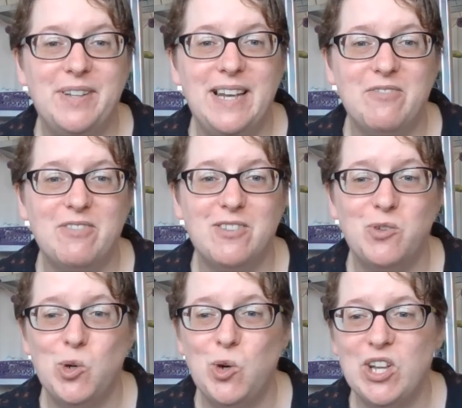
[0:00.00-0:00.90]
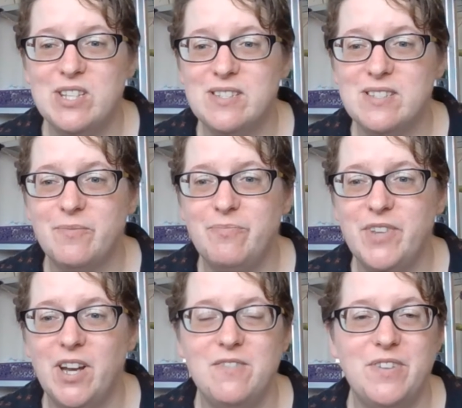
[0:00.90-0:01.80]
11th of August,
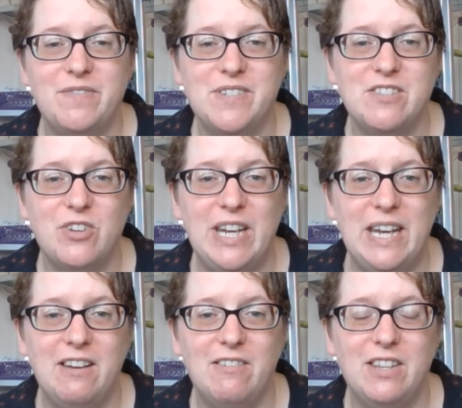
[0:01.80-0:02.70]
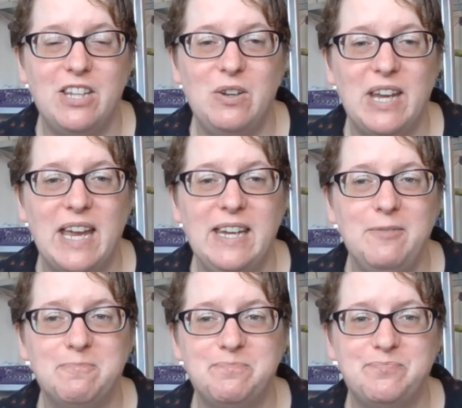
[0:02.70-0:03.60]
9:53 here in the
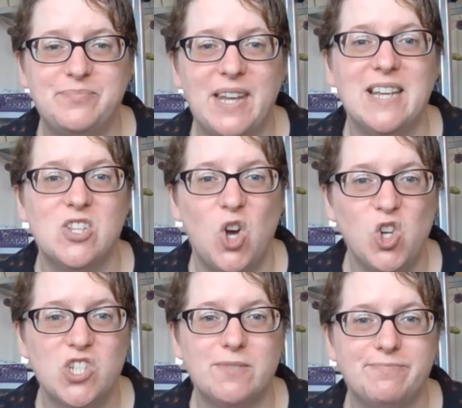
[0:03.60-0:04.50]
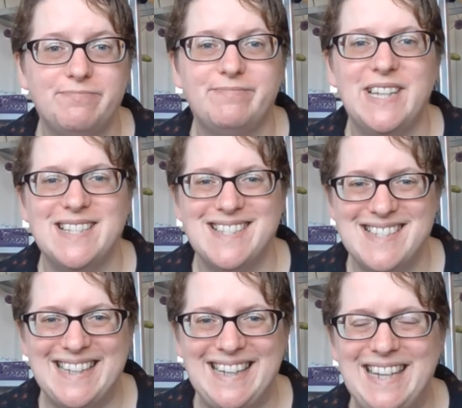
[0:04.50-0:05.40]
UK. It's hot, it's
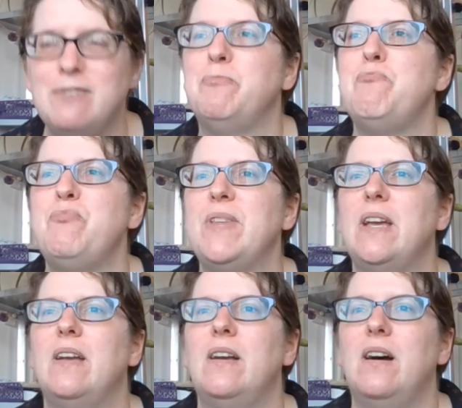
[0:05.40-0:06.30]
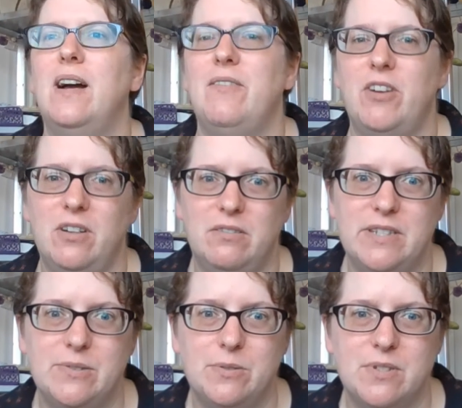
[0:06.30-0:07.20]
sticky. I have a
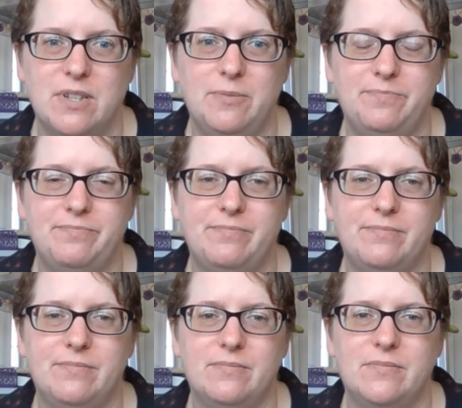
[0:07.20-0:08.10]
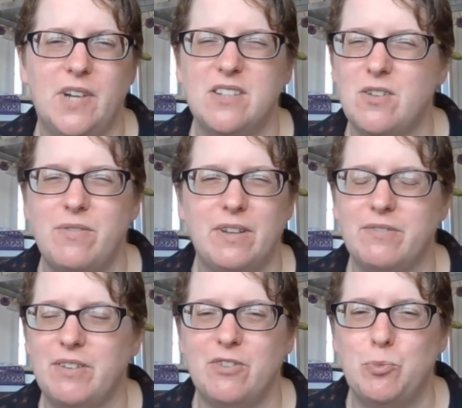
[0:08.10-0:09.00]
hungry daughter. I don't think
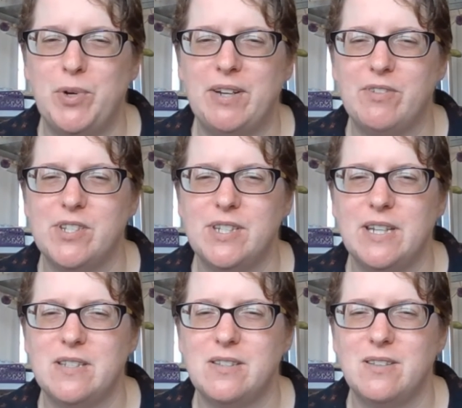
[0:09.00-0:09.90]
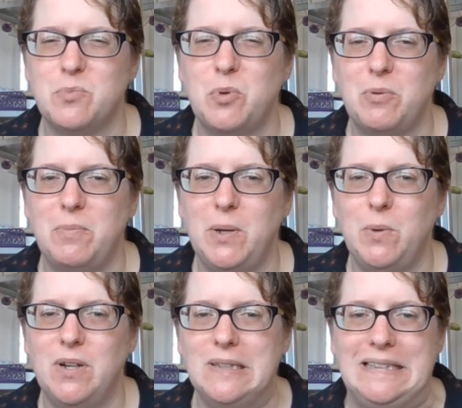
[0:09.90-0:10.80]
I've given her breakfast yet, so that's probably
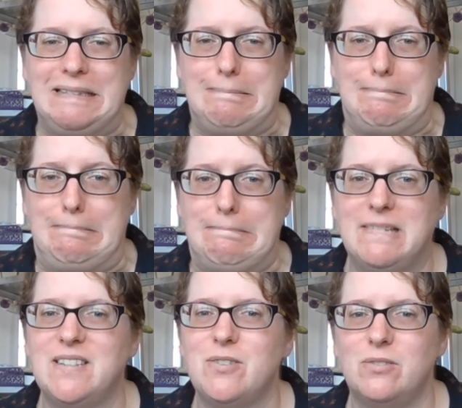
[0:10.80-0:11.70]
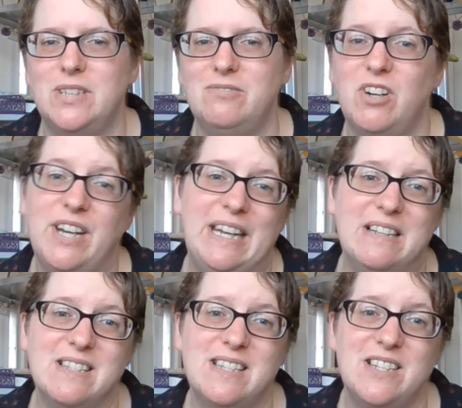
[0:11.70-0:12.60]
why. Sorry, running
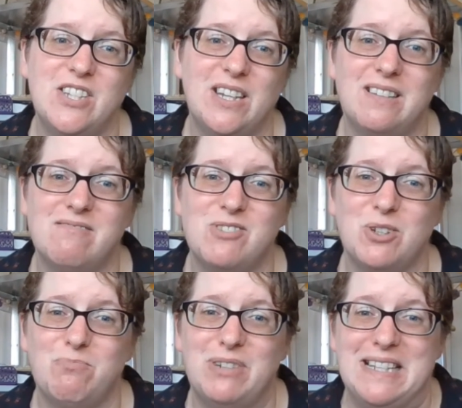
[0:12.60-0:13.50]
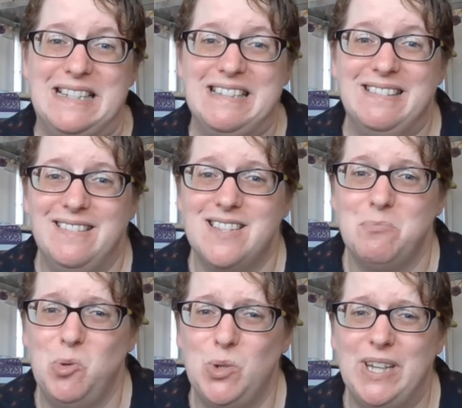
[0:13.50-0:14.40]
and stitching took precedent
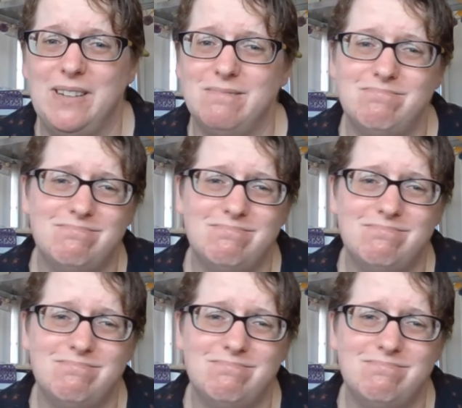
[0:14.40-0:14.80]
this morning.